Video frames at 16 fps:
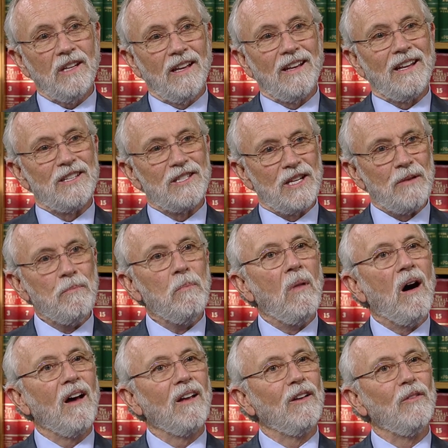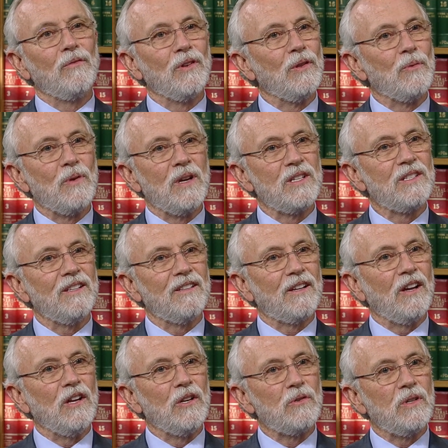at as a model for the rest of the
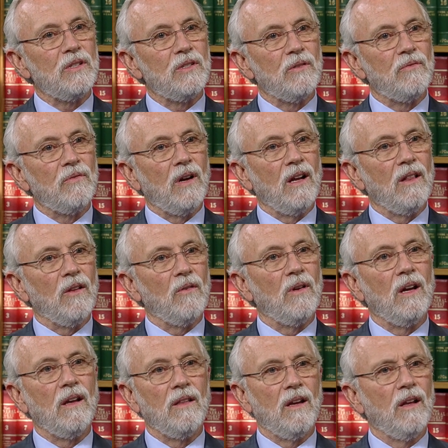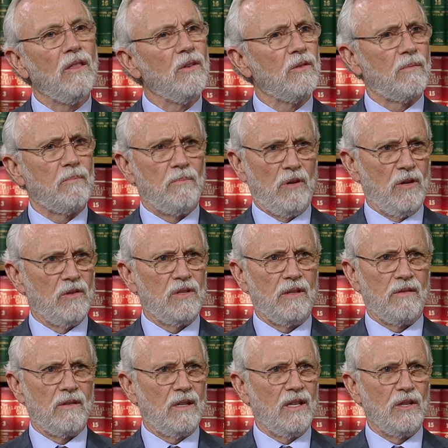country to follow. Other parts
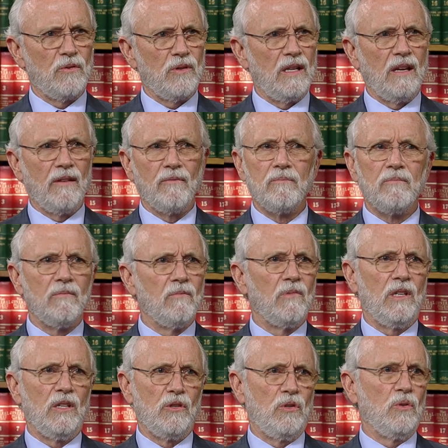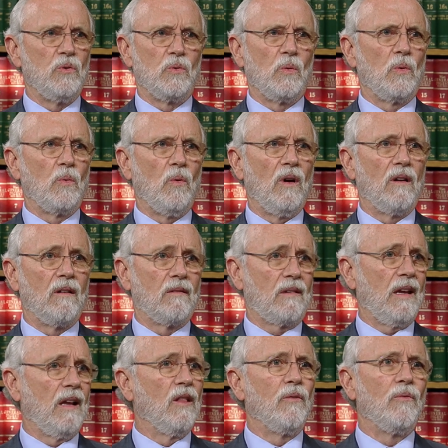of the country have issues with water.
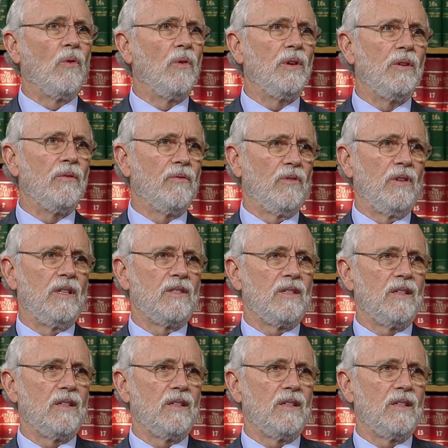California, for instance.